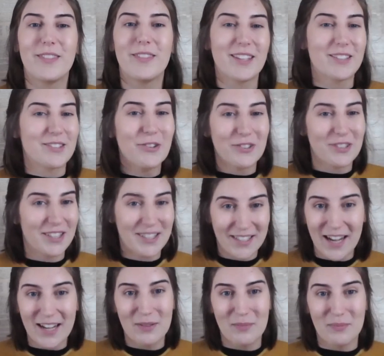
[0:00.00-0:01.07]
That's not
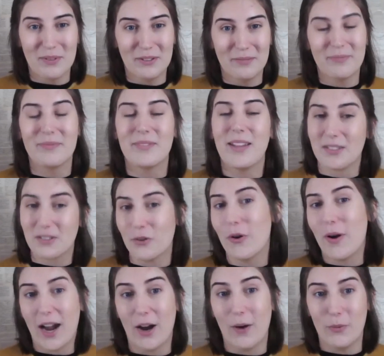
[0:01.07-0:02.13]
sustainable. That's
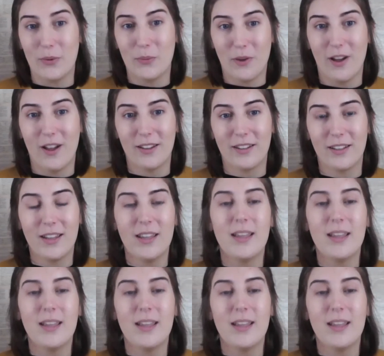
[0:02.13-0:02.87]
not how we work.